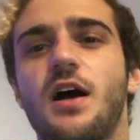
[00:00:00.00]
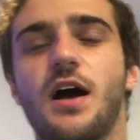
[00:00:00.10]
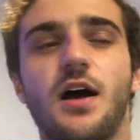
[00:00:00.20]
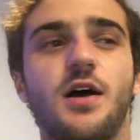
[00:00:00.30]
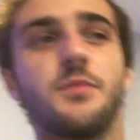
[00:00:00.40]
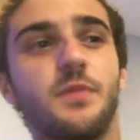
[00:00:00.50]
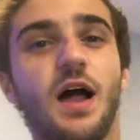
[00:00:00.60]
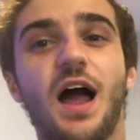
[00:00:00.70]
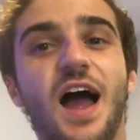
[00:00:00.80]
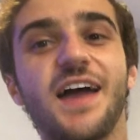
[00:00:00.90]
Um,
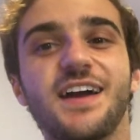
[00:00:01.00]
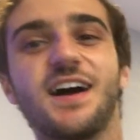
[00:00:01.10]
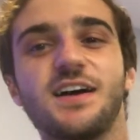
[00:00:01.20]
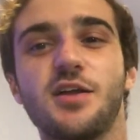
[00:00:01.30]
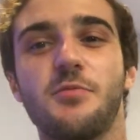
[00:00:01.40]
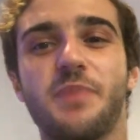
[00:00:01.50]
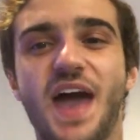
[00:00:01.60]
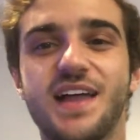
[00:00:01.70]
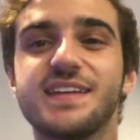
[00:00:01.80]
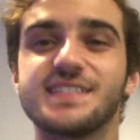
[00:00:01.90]
I got
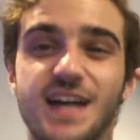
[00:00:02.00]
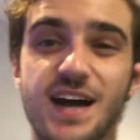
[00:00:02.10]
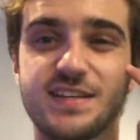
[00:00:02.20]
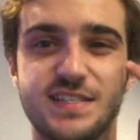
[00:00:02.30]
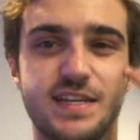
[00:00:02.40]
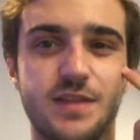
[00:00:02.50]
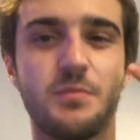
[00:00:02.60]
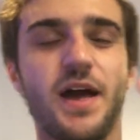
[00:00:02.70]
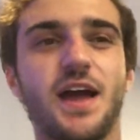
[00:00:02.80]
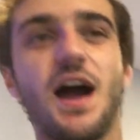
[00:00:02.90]
palytoxin in
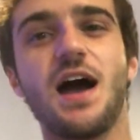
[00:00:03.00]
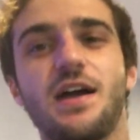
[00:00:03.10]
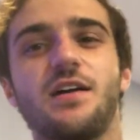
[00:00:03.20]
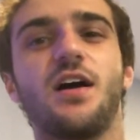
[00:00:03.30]
my eye.